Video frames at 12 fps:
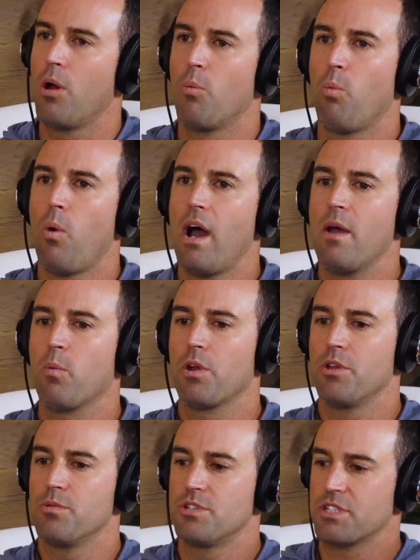why were
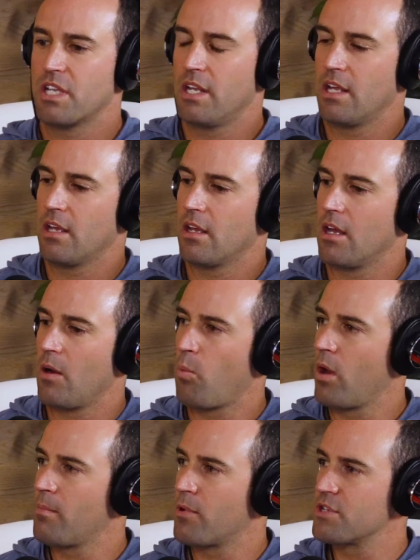you just getting a
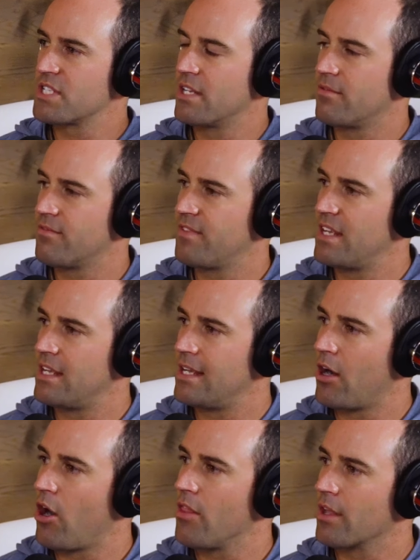1% fee
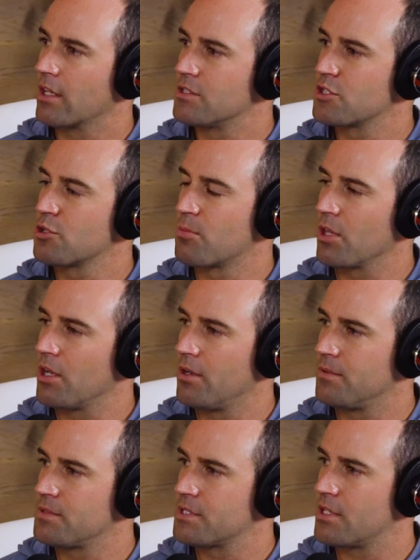on the consumer
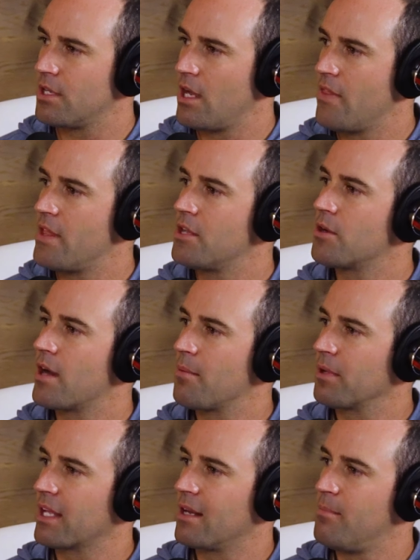loans and then you're
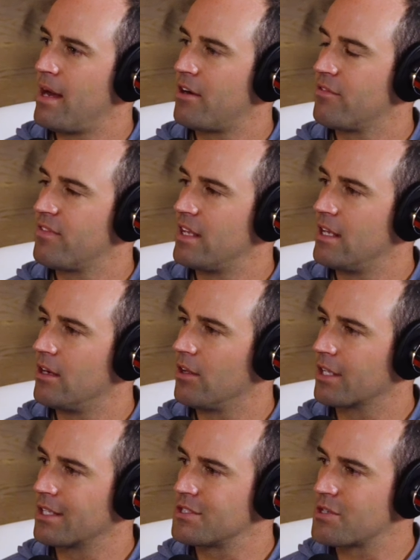able to get a better fee on
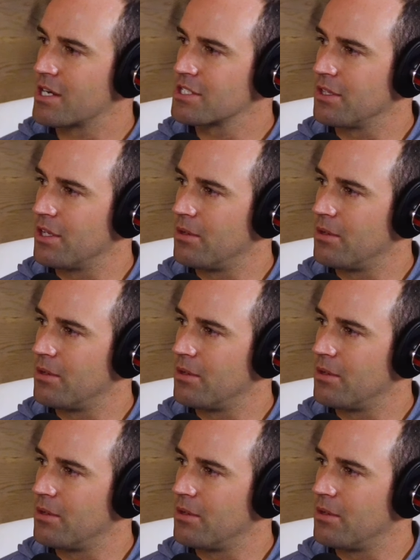the construction